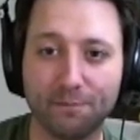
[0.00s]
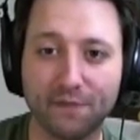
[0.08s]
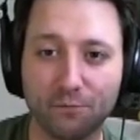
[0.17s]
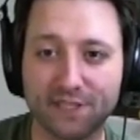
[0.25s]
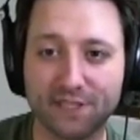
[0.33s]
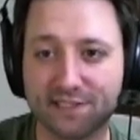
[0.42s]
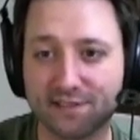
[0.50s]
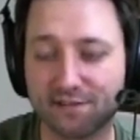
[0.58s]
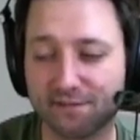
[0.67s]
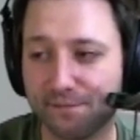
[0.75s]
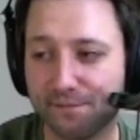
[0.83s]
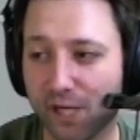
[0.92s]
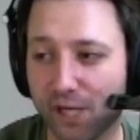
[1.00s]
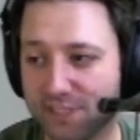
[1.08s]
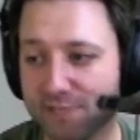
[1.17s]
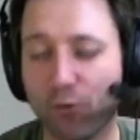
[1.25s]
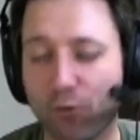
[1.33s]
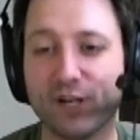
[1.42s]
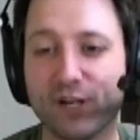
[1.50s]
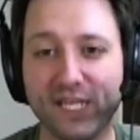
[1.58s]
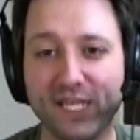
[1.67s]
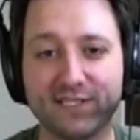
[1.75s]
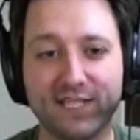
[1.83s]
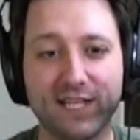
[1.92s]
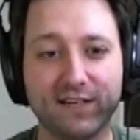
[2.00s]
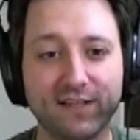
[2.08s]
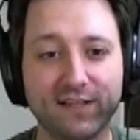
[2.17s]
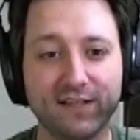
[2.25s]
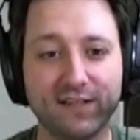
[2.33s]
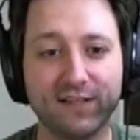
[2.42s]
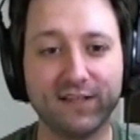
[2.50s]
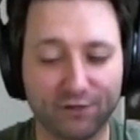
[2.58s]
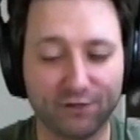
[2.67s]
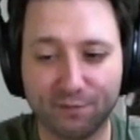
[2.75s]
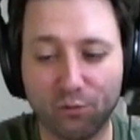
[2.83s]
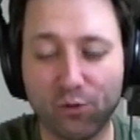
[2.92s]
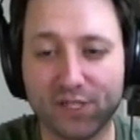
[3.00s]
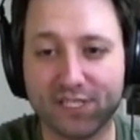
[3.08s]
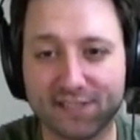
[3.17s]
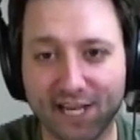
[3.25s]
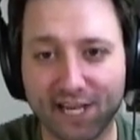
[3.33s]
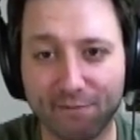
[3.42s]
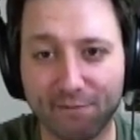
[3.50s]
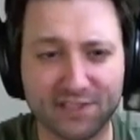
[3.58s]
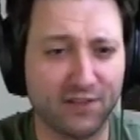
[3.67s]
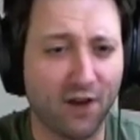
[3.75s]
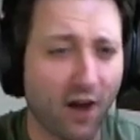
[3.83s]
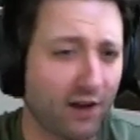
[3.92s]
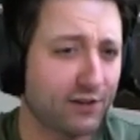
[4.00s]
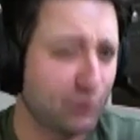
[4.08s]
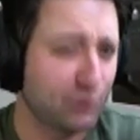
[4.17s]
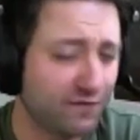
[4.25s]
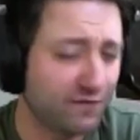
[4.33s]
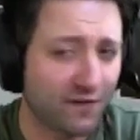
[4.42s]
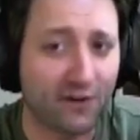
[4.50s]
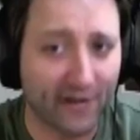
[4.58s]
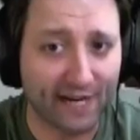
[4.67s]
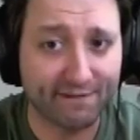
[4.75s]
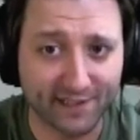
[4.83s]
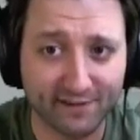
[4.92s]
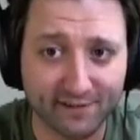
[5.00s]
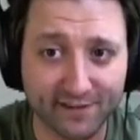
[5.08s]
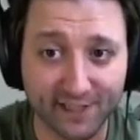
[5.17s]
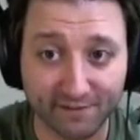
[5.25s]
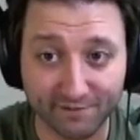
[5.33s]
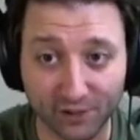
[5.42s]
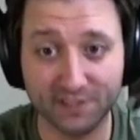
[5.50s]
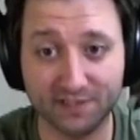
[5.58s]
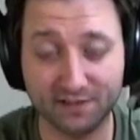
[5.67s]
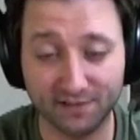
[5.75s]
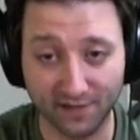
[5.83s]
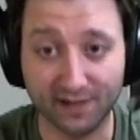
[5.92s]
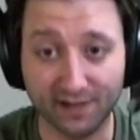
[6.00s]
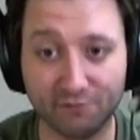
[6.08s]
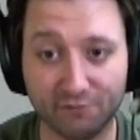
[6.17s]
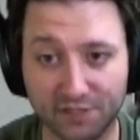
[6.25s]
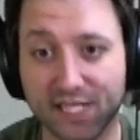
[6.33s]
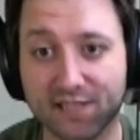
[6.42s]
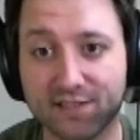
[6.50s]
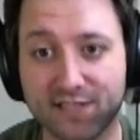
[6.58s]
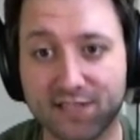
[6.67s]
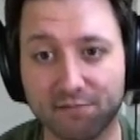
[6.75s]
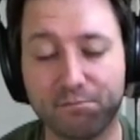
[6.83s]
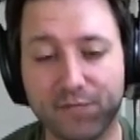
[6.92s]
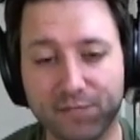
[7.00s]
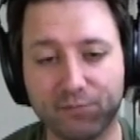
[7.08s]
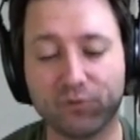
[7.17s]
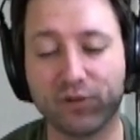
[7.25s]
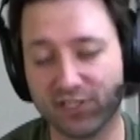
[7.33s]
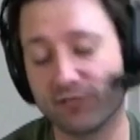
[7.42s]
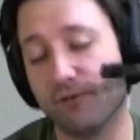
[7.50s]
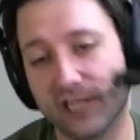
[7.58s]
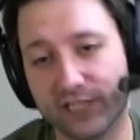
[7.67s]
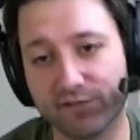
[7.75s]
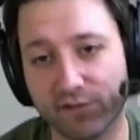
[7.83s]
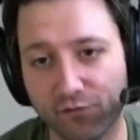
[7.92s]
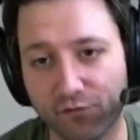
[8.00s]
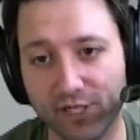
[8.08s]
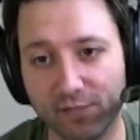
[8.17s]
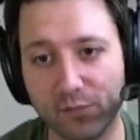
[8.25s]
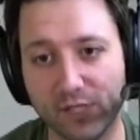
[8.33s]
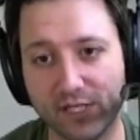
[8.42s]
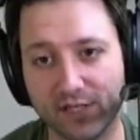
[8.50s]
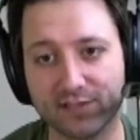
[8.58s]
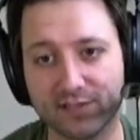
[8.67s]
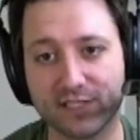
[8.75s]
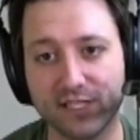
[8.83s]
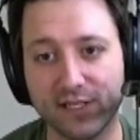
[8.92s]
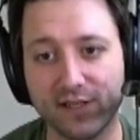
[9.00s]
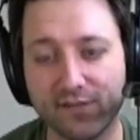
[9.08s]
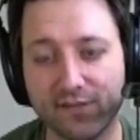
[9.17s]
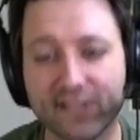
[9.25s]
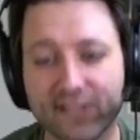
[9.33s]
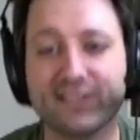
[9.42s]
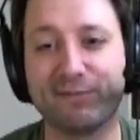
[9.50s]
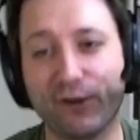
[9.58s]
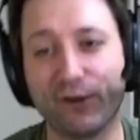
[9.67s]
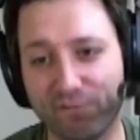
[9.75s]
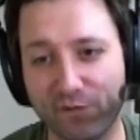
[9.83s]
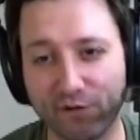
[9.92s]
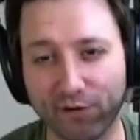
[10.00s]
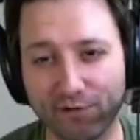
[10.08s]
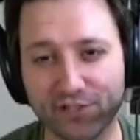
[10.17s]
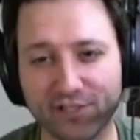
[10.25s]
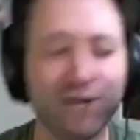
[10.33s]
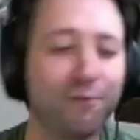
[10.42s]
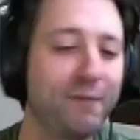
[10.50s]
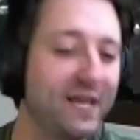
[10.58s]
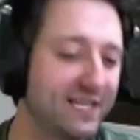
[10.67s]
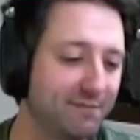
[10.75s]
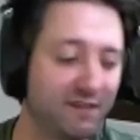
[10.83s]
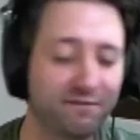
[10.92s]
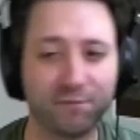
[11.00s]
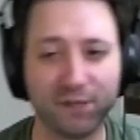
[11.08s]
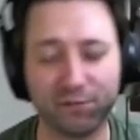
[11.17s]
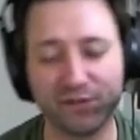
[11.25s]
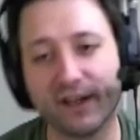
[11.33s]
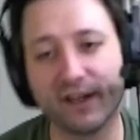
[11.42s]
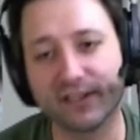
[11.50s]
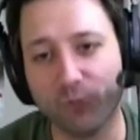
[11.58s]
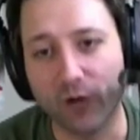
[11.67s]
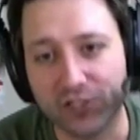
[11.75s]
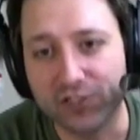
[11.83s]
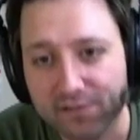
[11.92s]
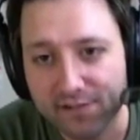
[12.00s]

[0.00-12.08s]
What's important to me is that there is a point in time that's not too far after that film is done and released that people can just watch it for free, because that's the spirit of Pure Pwnage, and you don't make something for people not to watch it.